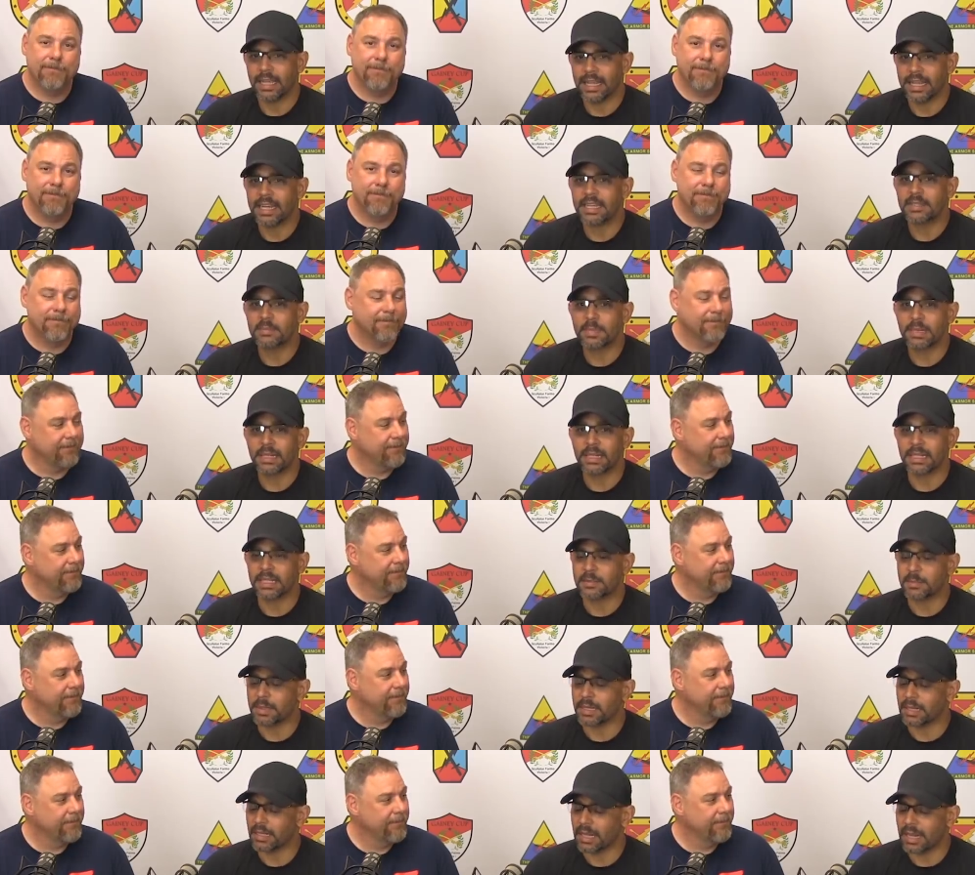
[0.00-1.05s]
Speaker 1: It has been. It's
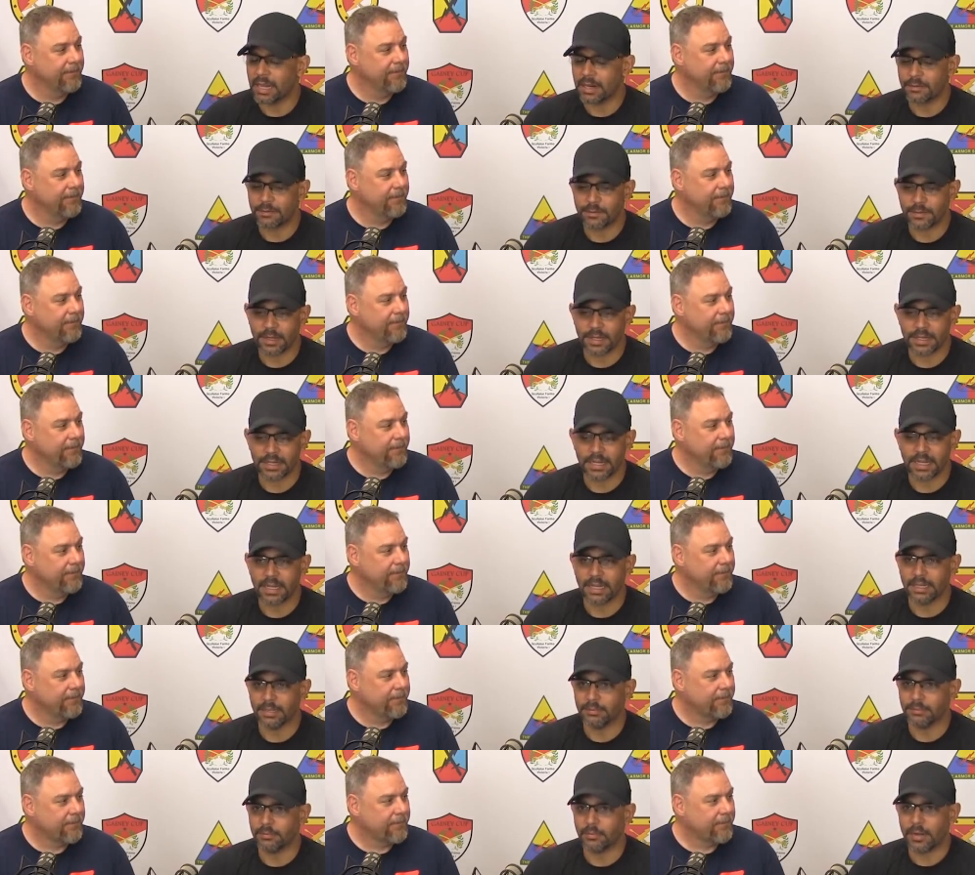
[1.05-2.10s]
been a lot of fun.
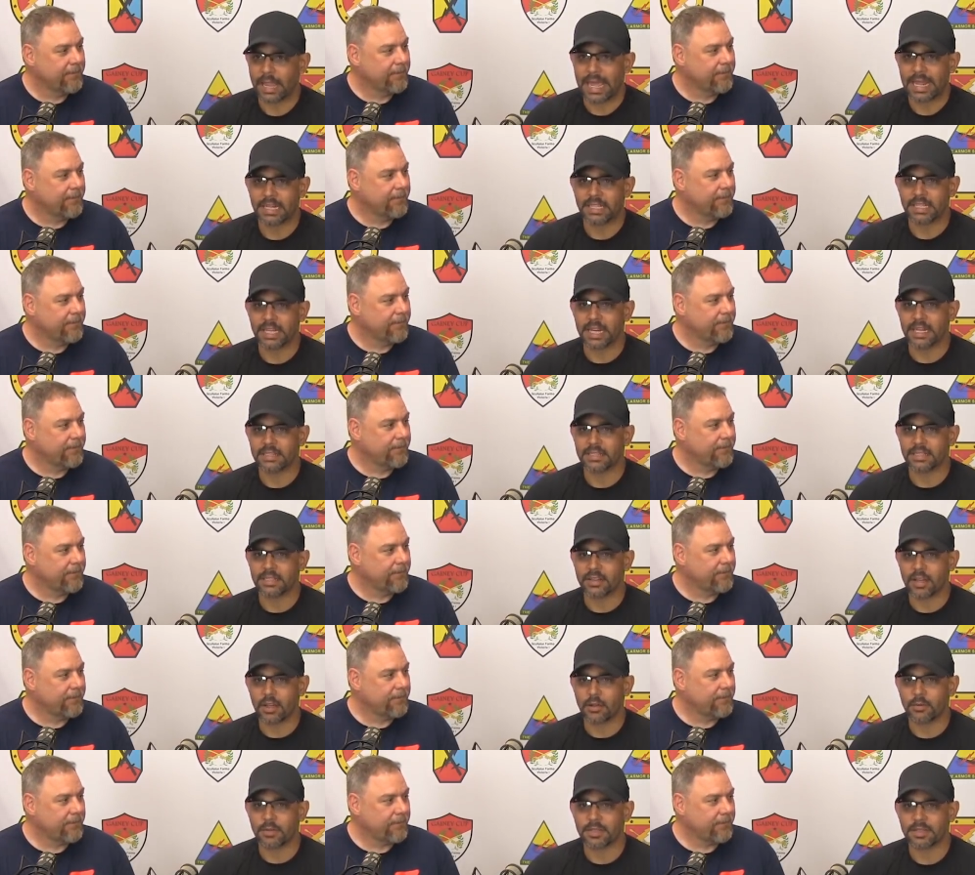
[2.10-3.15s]
Um, we had a chance to
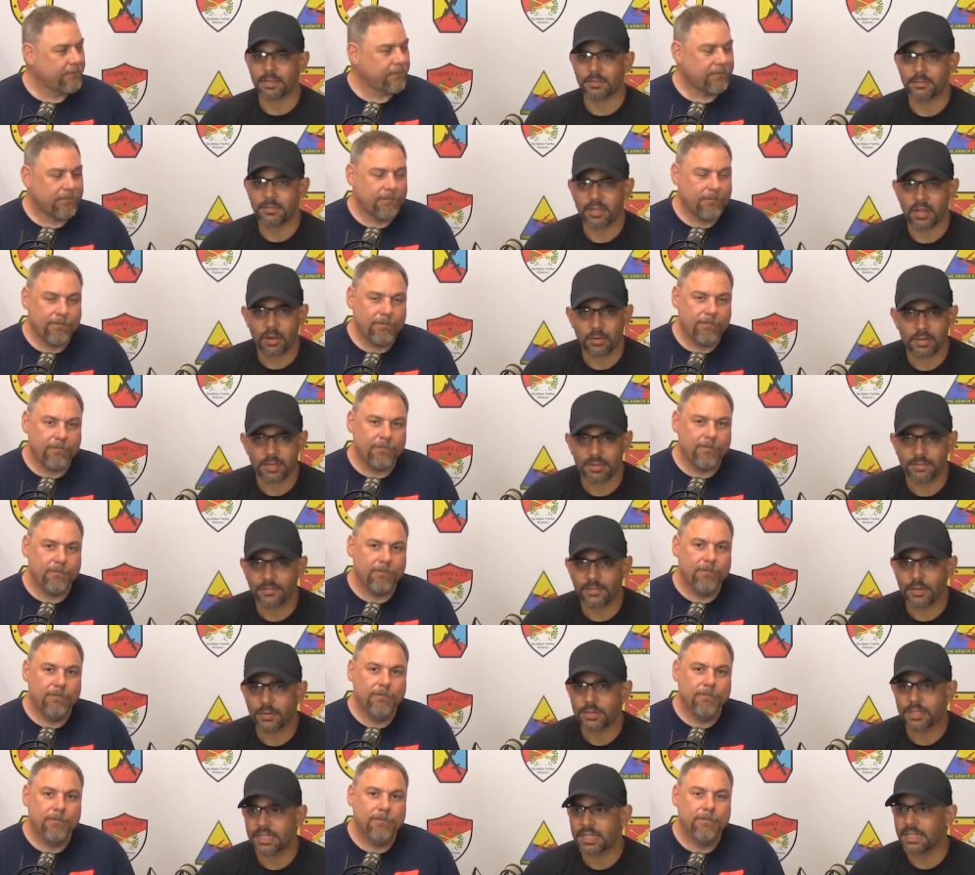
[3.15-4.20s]
talk with some talk with some
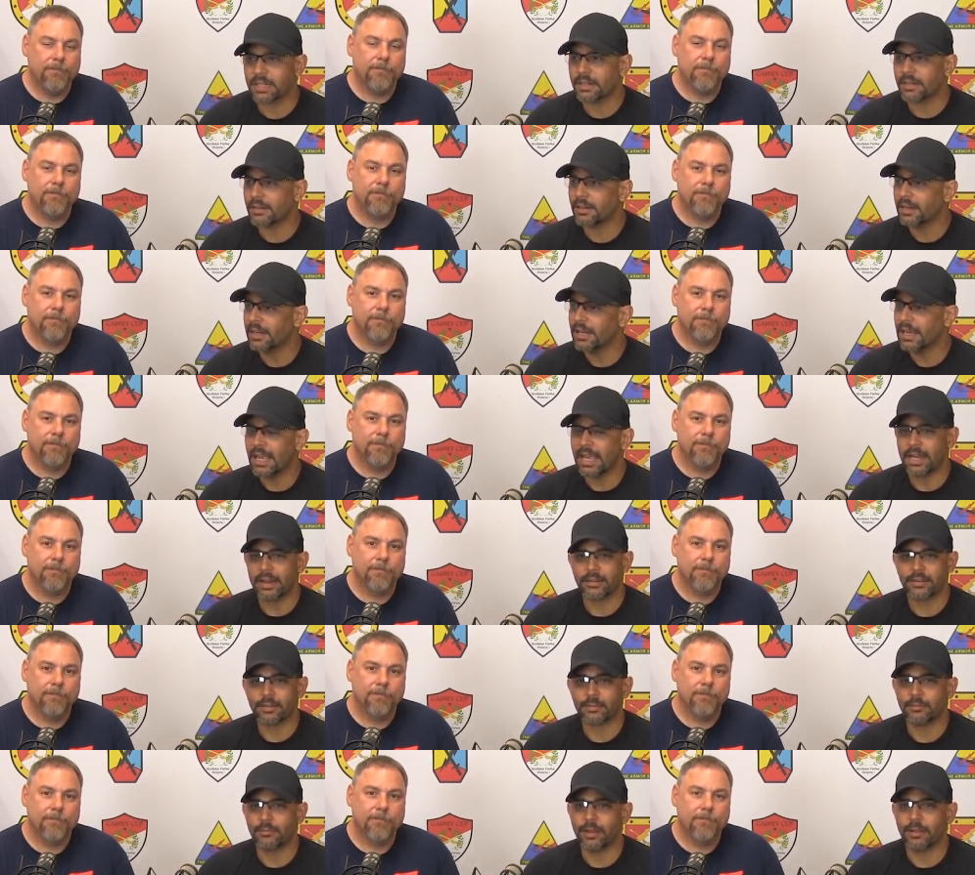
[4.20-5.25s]
folks here, hear
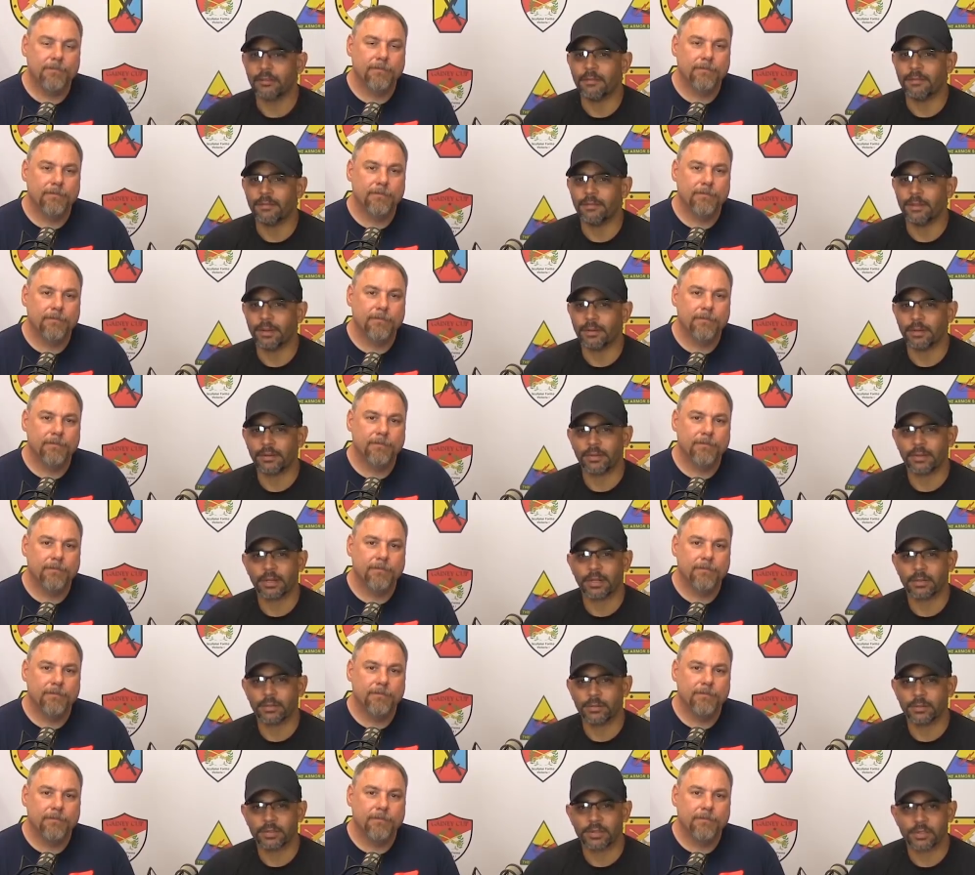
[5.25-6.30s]
some very very
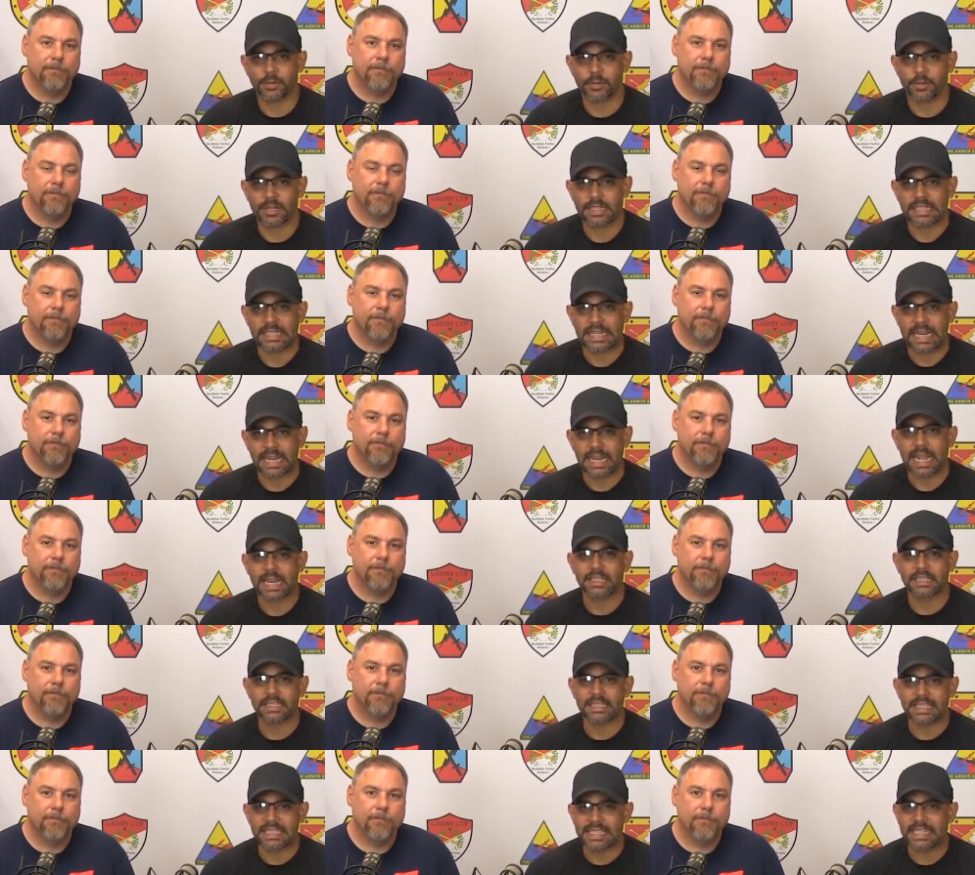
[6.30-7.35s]
cool stories, and, and
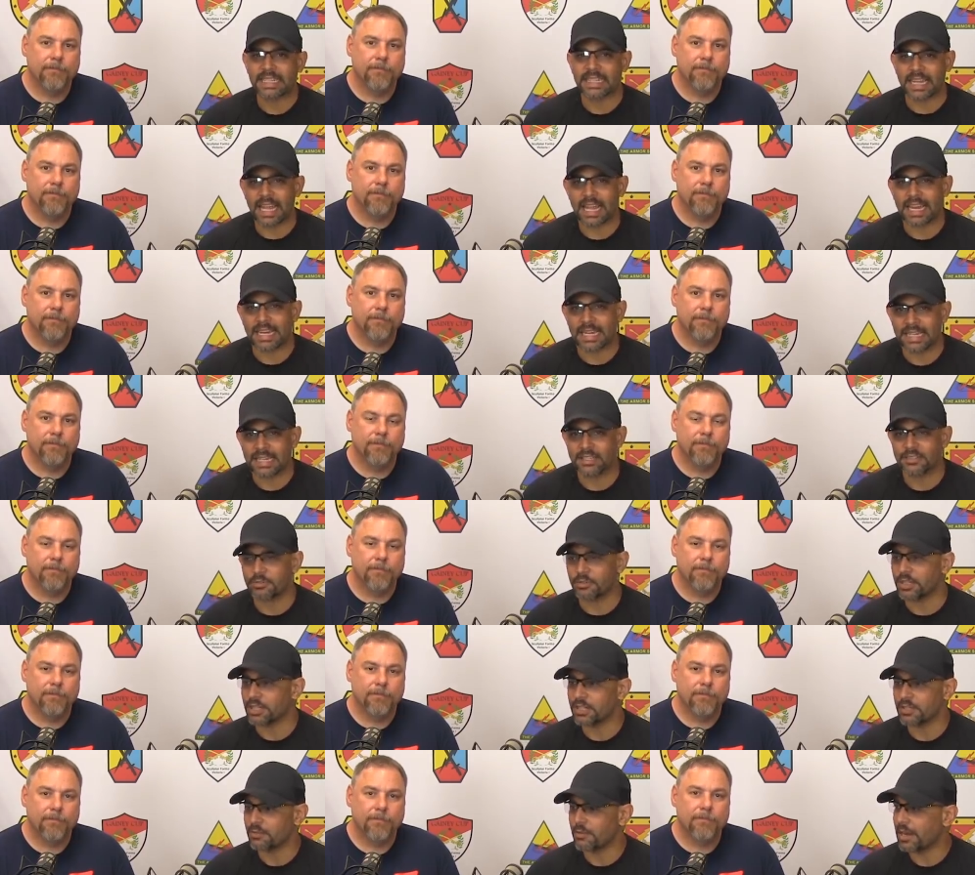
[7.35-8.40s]
actually see a lot of history
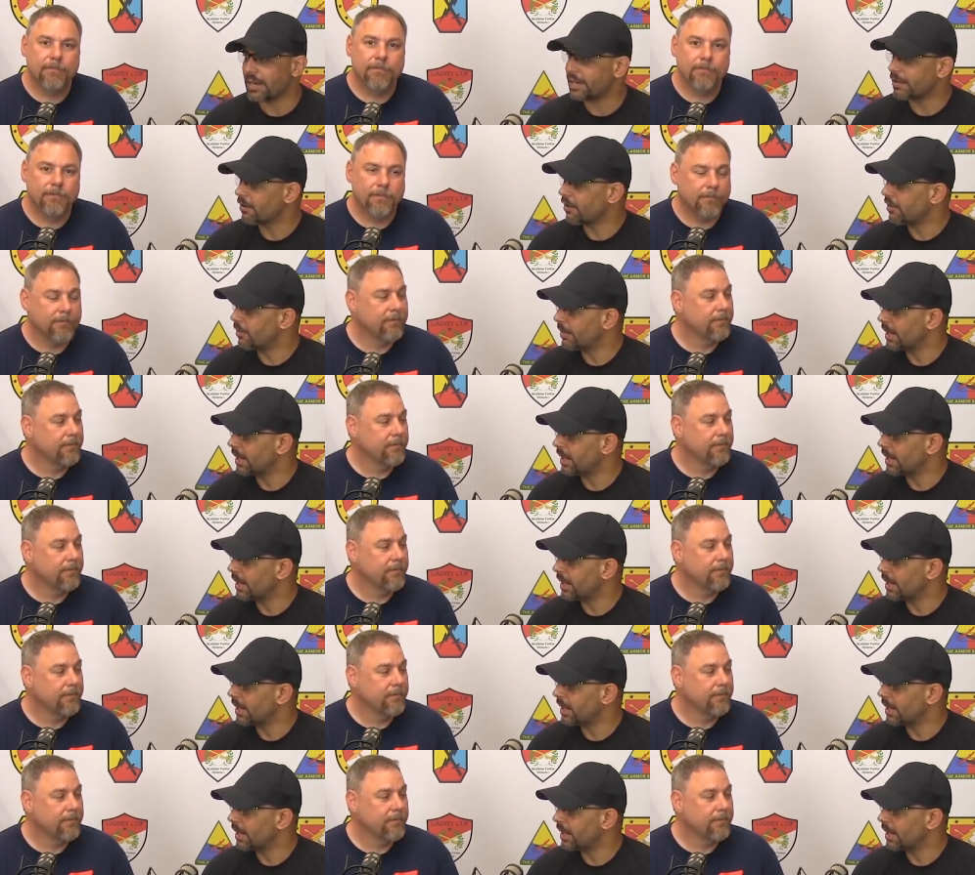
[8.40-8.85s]
just right here on the